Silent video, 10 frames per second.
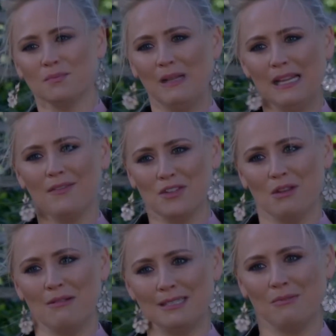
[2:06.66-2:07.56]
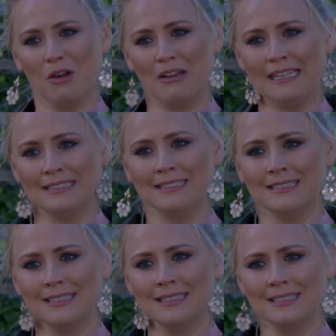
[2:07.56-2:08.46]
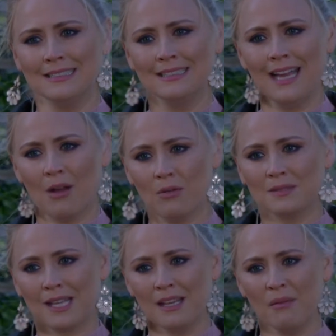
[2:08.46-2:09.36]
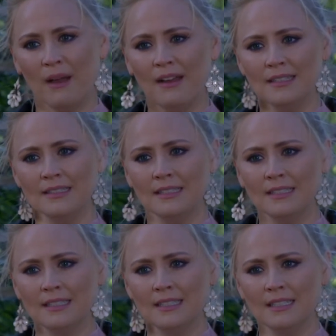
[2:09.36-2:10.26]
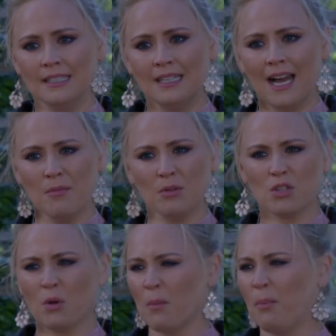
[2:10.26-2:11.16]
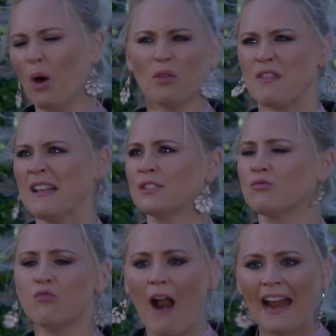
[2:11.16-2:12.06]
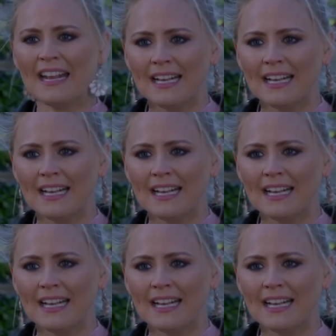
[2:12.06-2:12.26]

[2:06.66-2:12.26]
believed you this morning. How upset you were. How much you want to put things right.